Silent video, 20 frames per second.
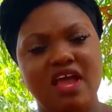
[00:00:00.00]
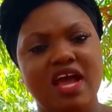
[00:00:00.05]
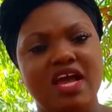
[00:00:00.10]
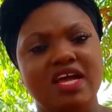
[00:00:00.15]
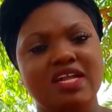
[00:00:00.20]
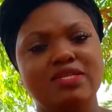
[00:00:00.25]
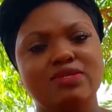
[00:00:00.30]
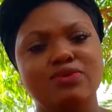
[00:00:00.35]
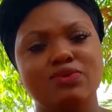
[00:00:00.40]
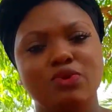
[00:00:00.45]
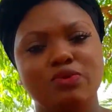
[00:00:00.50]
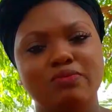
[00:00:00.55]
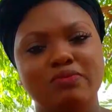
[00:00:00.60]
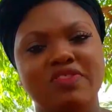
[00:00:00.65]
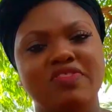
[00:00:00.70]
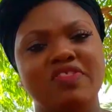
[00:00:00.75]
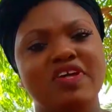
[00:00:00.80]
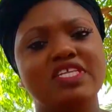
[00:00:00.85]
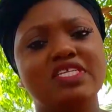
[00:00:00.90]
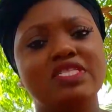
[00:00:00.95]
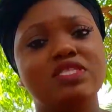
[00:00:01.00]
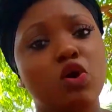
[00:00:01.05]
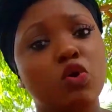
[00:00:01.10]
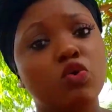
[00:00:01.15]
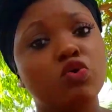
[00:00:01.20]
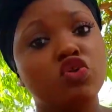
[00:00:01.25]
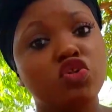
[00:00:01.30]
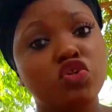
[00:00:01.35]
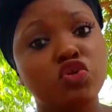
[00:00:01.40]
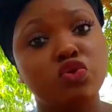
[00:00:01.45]
And told me that is how
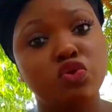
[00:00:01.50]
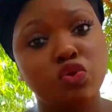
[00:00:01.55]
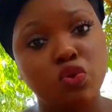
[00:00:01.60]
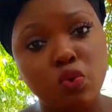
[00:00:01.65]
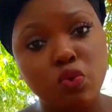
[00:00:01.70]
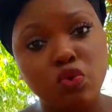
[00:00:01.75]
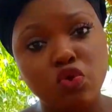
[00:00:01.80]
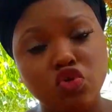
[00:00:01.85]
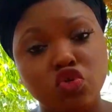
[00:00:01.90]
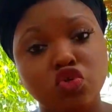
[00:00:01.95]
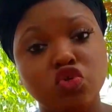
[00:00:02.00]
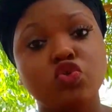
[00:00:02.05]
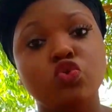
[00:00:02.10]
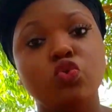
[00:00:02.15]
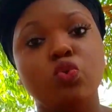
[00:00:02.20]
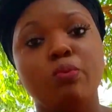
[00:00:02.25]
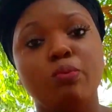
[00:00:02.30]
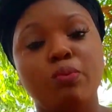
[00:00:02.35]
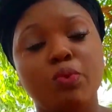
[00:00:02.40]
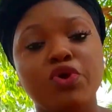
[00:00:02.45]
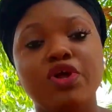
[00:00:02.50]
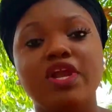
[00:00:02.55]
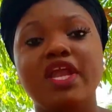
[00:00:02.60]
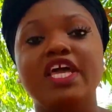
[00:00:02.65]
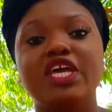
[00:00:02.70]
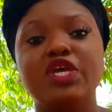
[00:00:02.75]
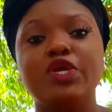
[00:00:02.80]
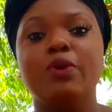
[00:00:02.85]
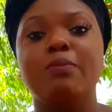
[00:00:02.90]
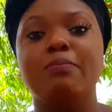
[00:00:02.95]
you should look. You should look more
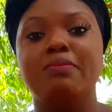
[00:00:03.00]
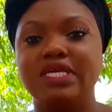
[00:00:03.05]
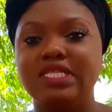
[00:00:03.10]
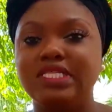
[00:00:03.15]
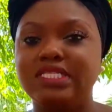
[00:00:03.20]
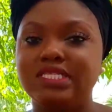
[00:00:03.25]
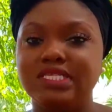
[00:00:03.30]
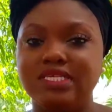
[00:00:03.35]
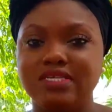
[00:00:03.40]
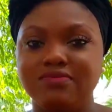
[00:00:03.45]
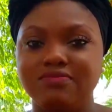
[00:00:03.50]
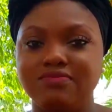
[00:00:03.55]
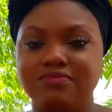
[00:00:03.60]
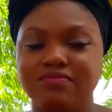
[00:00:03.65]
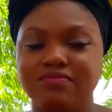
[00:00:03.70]
like your bestie.